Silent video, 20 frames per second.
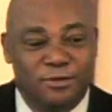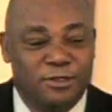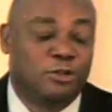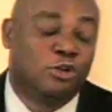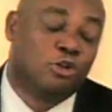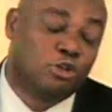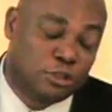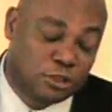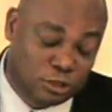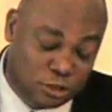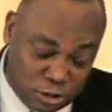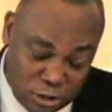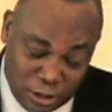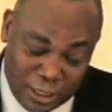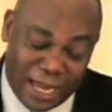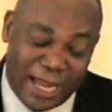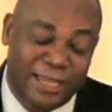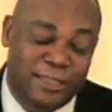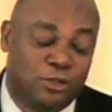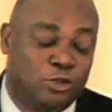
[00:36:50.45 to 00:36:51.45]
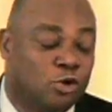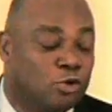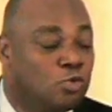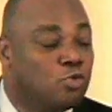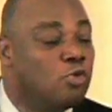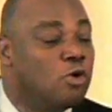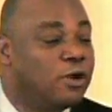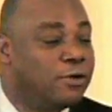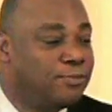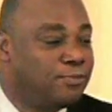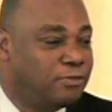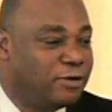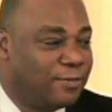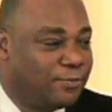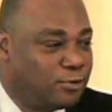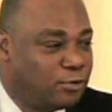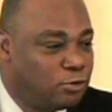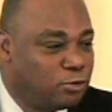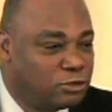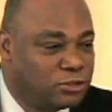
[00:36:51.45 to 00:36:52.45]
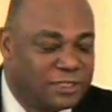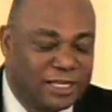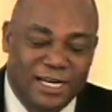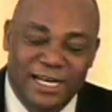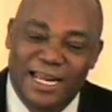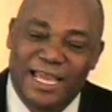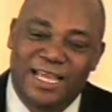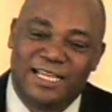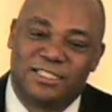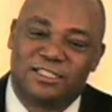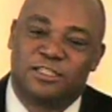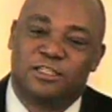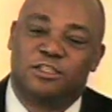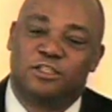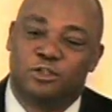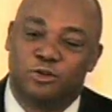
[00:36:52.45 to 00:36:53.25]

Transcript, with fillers: Those, I took one prep course that lasted